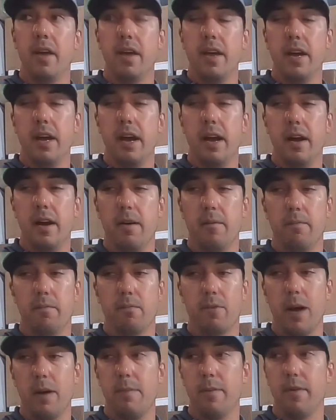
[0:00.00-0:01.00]

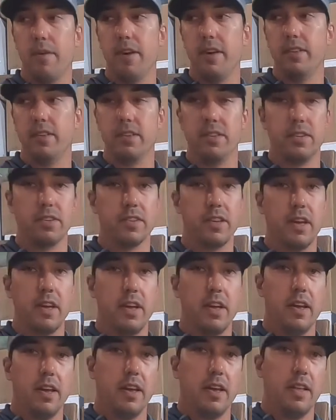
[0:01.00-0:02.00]
Couple reasons.
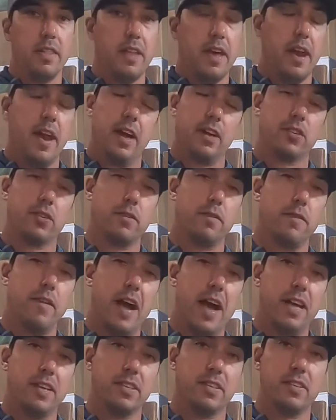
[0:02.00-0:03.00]
That extra
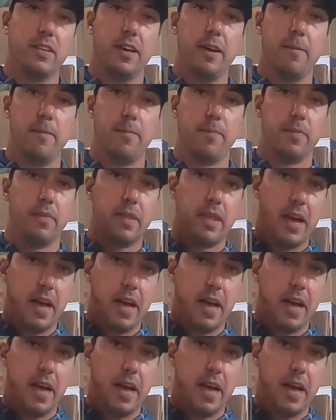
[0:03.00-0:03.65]
fast tip